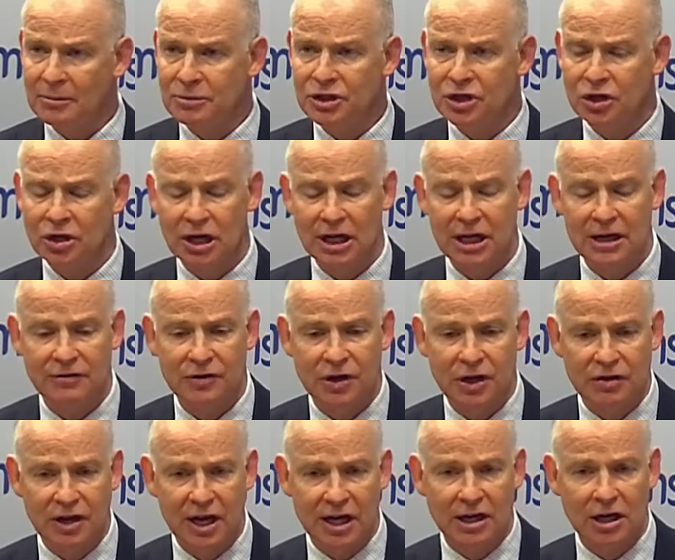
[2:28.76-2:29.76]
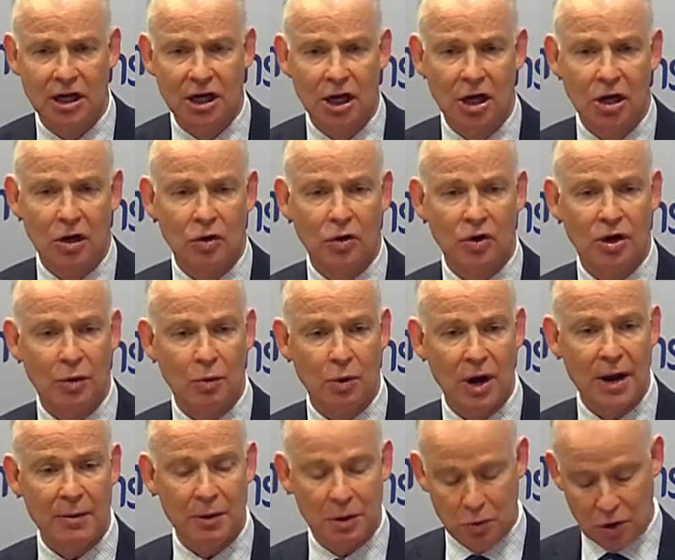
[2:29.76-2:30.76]
Certainly, if you then look at
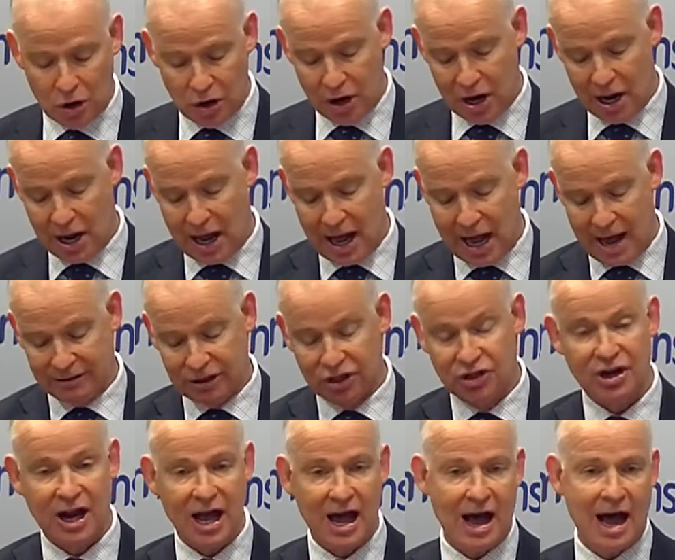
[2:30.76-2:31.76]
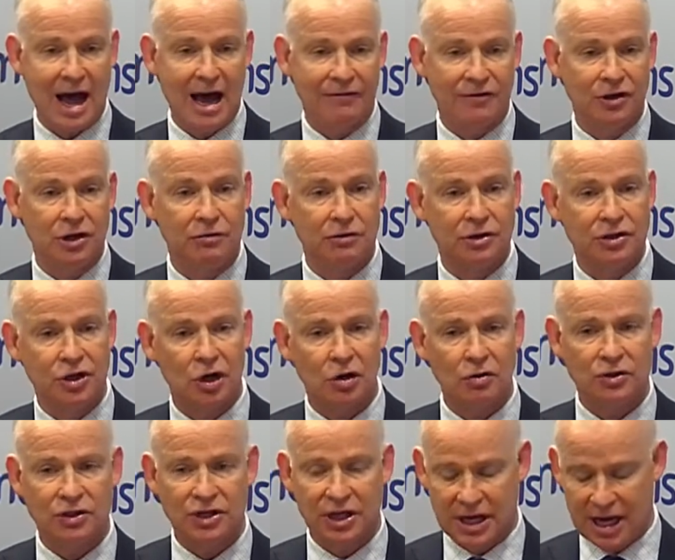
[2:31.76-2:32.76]
where we were, just at our half-year
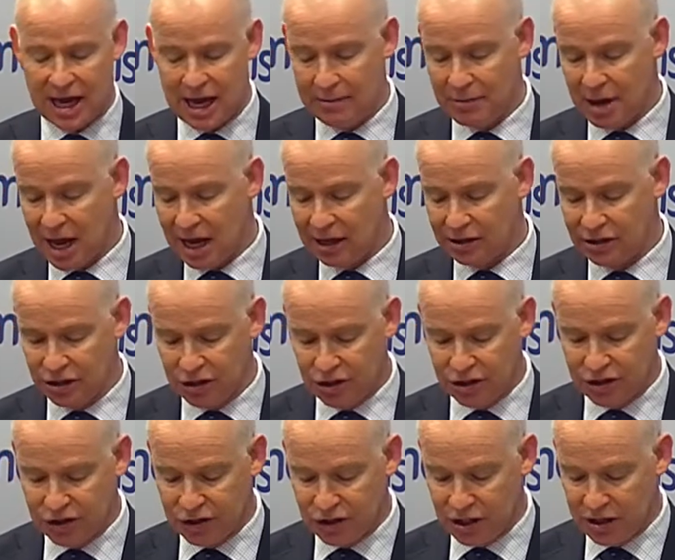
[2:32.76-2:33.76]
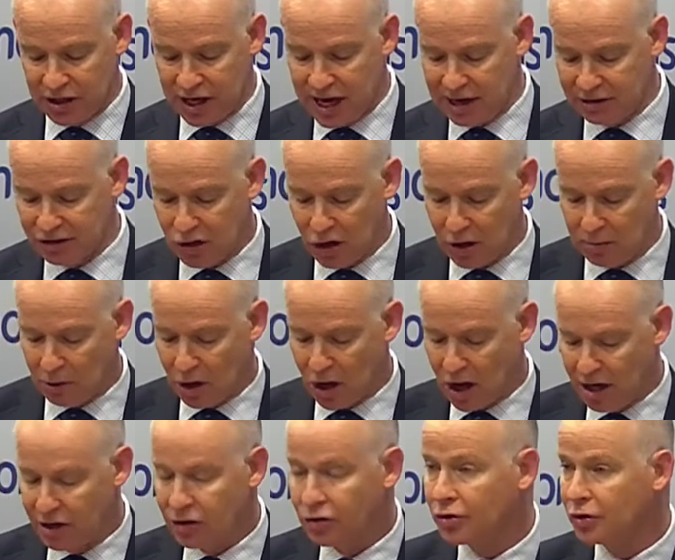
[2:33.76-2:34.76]
results that came out, you did see that our top
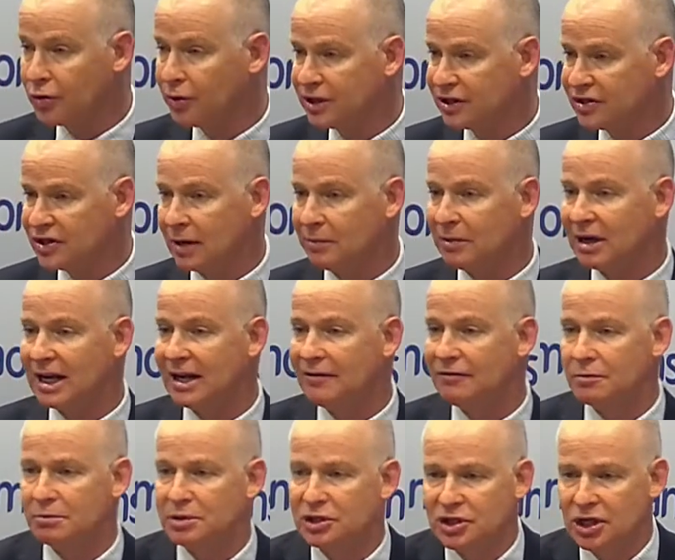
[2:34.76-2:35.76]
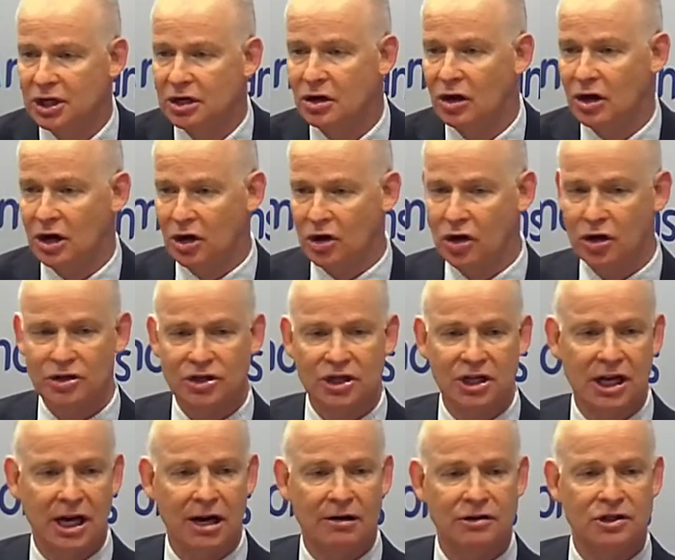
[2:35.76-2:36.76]
line grew at some 11% on a
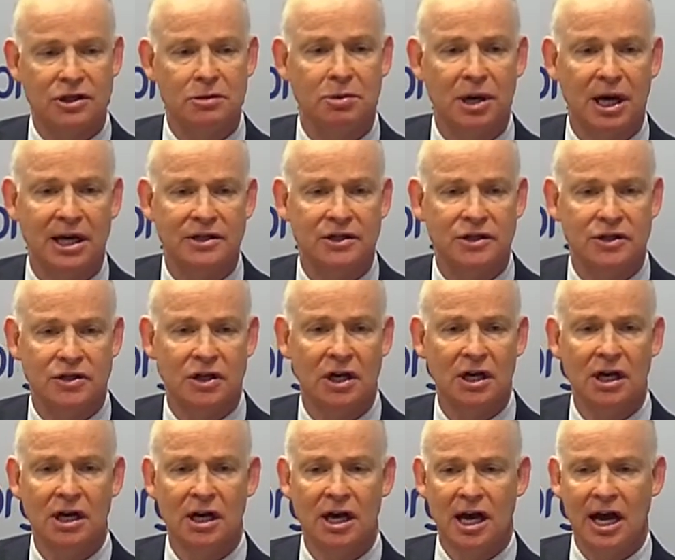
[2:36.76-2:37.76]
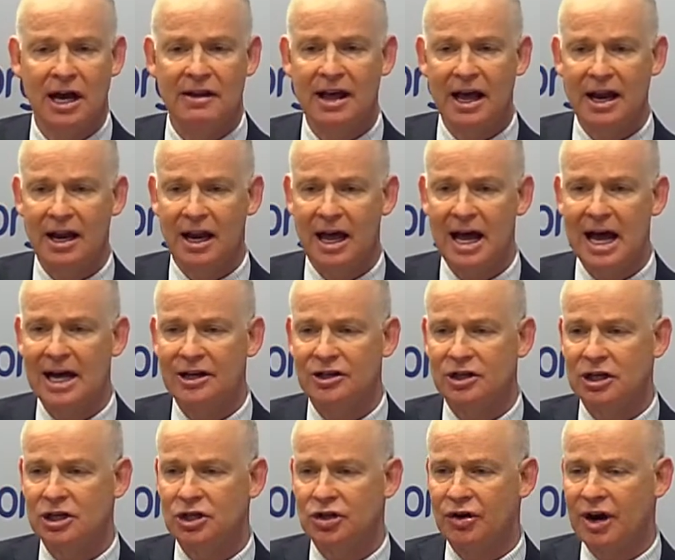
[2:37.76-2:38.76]
constant currency basis, and that
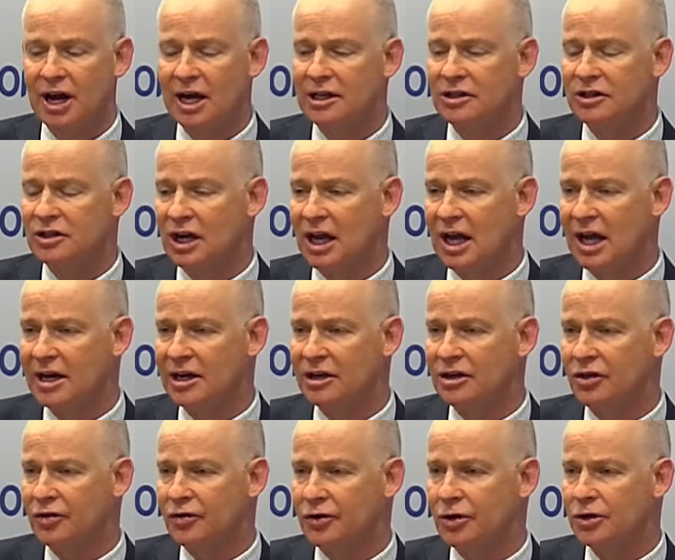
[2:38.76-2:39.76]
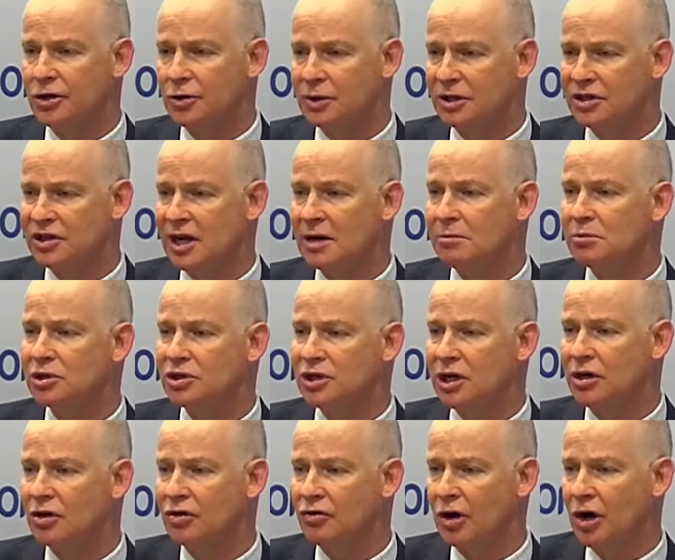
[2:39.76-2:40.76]
largely translated through to a
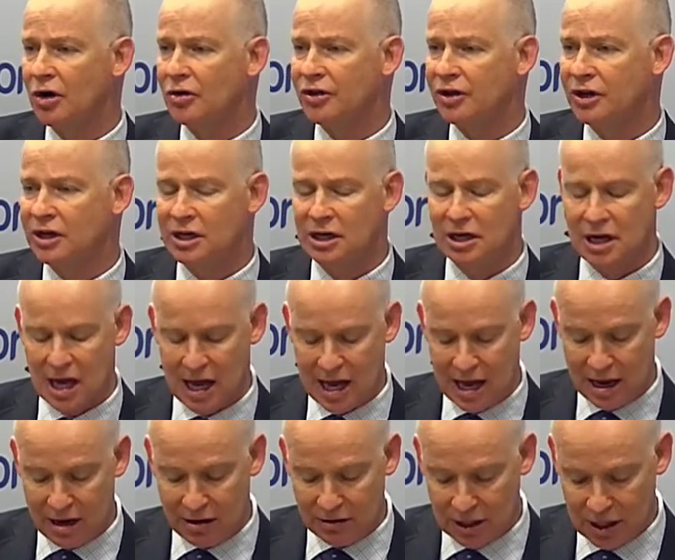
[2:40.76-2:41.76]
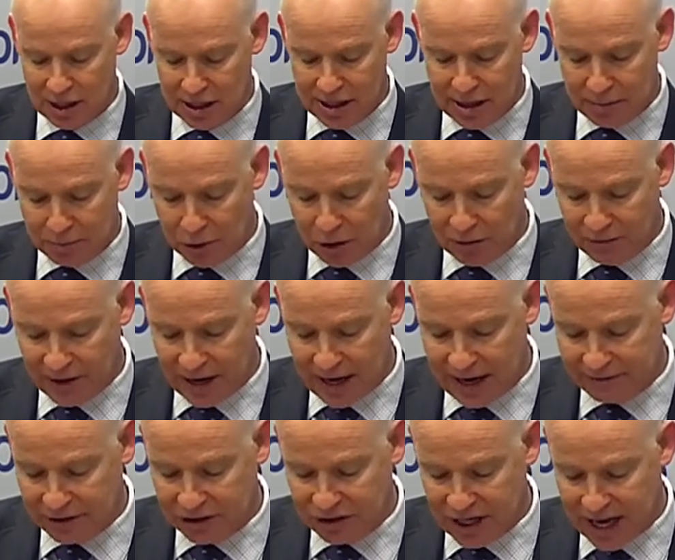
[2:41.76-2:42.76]
10% growth in our net profit
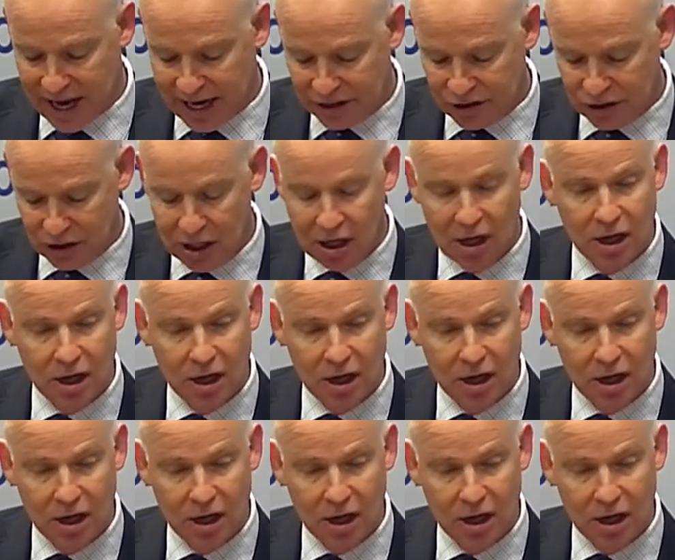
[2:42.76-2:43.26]
after tax.